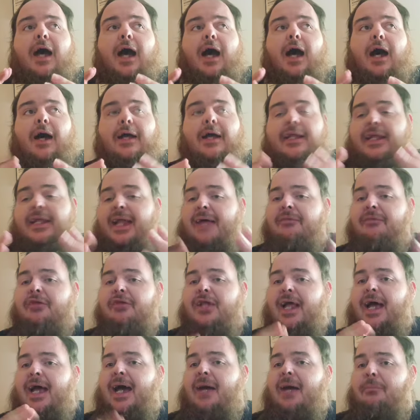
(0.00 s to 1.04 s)
uh, and then
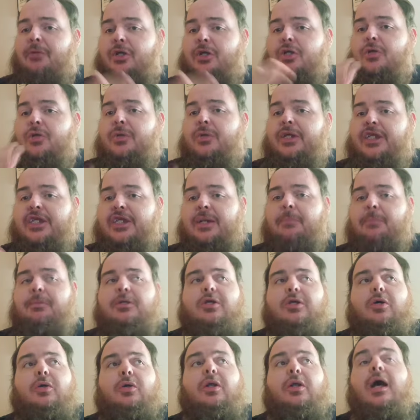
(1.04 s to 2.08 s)
after that, I'm going to do each
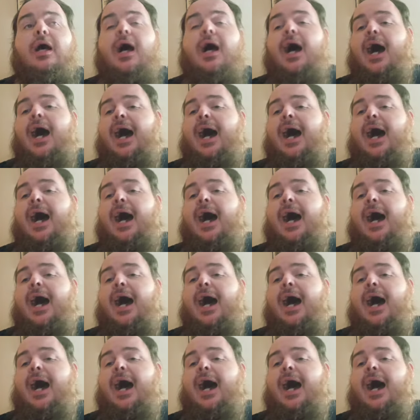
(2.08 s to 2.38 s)
episode.